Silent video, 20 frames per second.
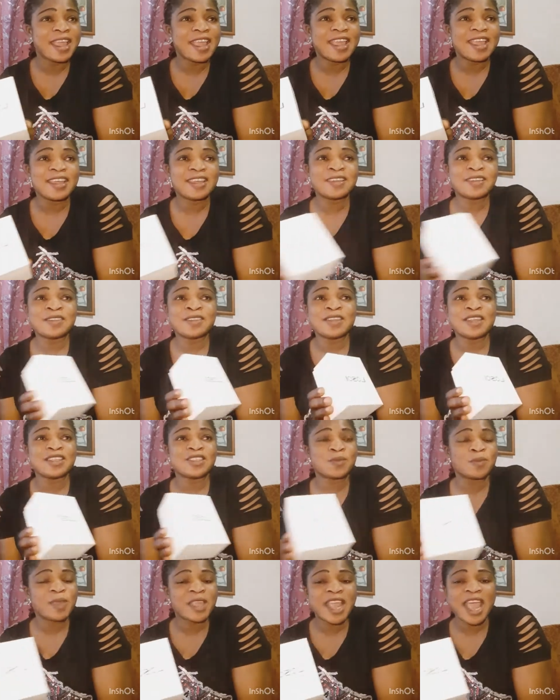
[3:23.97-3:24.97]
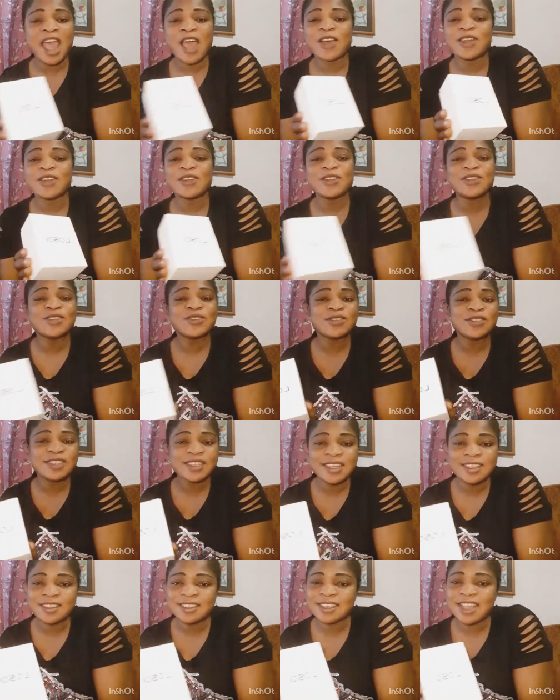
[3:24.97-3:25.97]
and a speaker and all those
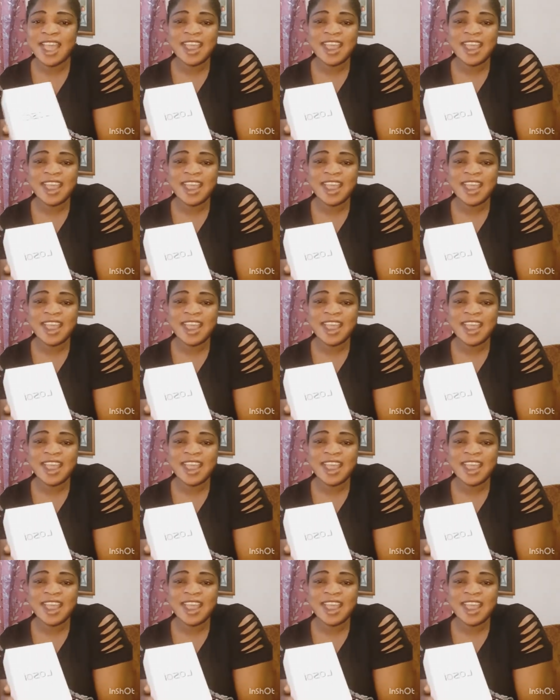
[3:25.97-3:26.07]
things.